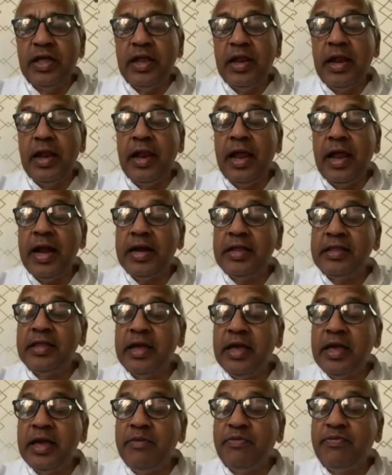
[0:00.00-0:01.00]
Let the
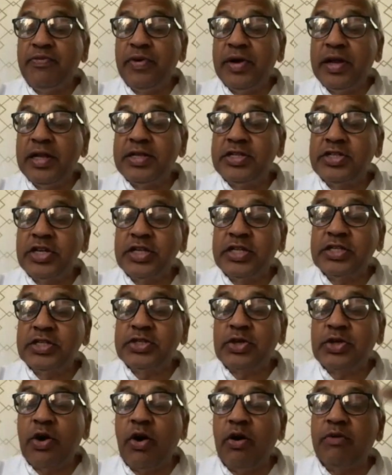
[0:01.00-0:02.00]
effulgence
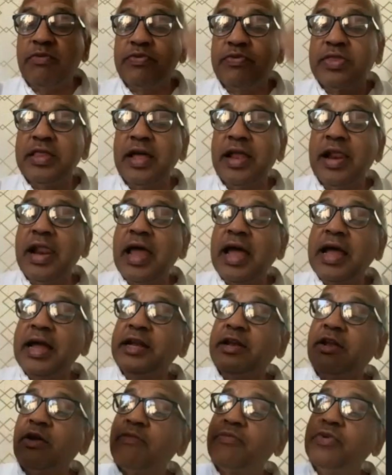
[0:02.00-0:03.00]
of the
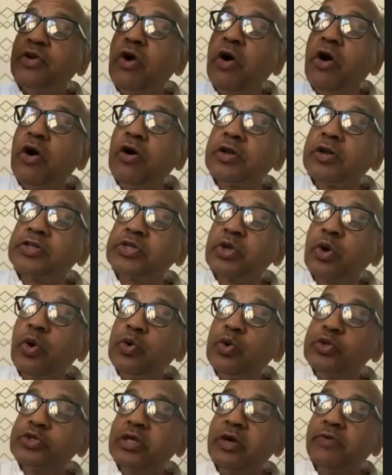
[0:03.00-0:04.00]
light of yours,
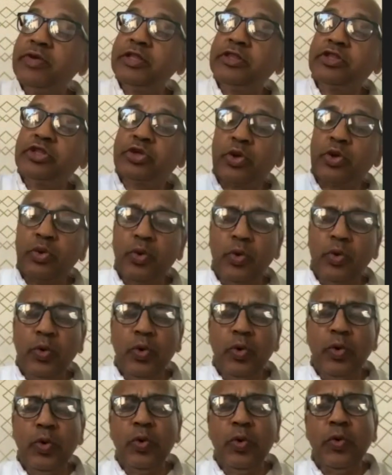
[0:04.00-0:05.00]
O
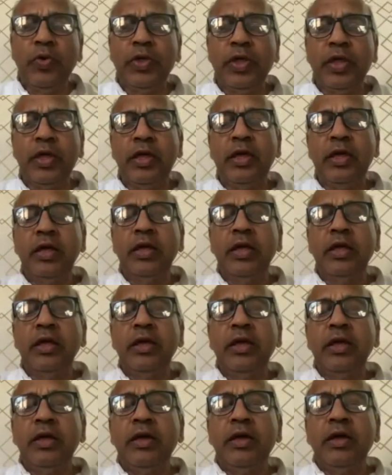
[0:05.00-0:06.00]
Savitru,
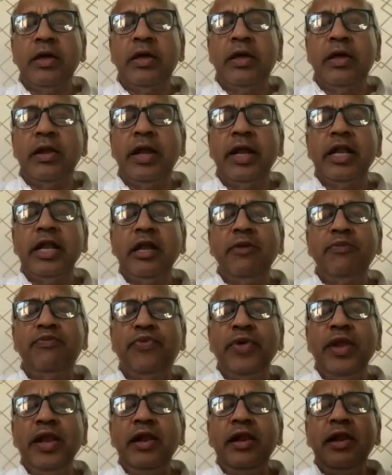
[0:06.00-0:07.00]
let it
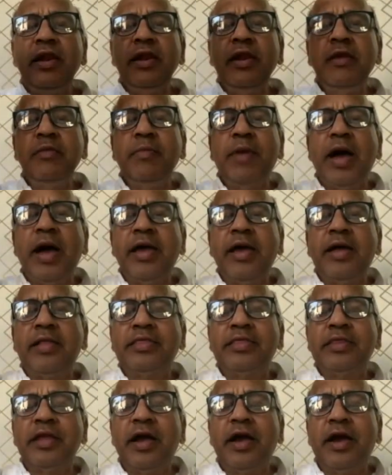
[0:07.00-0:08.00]
fill my
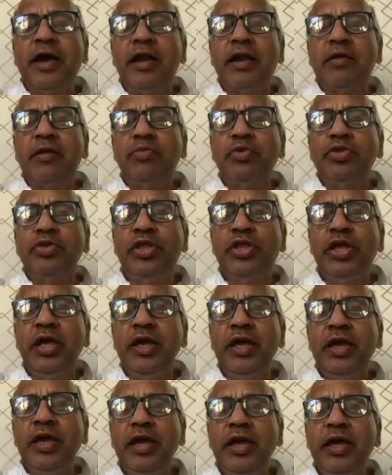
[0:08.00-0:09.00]
Antakarana
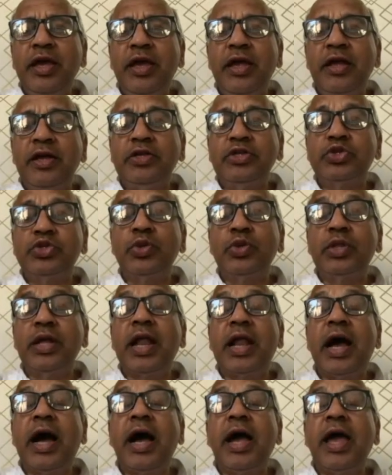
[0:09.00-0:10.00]
Buddhi, so
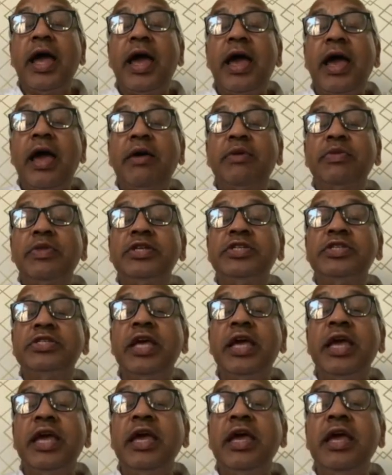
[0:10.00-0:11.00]
that I have the
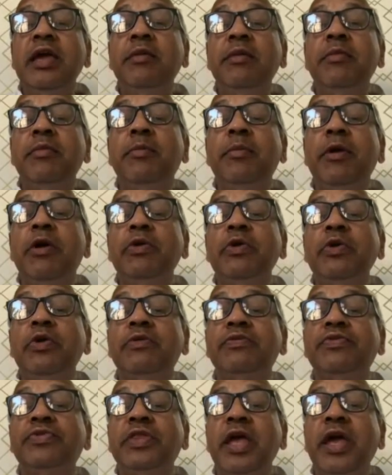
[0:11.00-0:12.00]
same amount
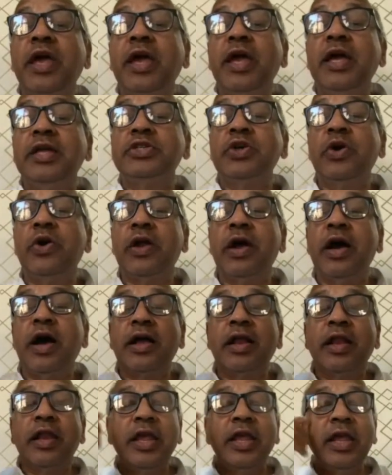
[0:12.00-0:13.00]
of Tej or
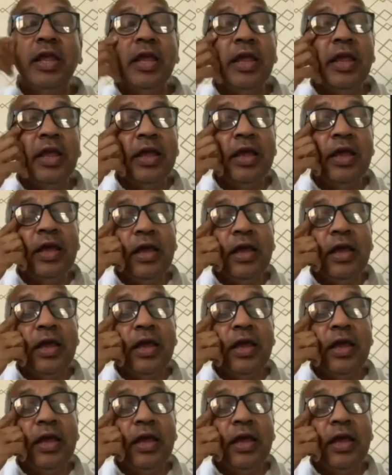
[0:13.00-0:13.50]
Agni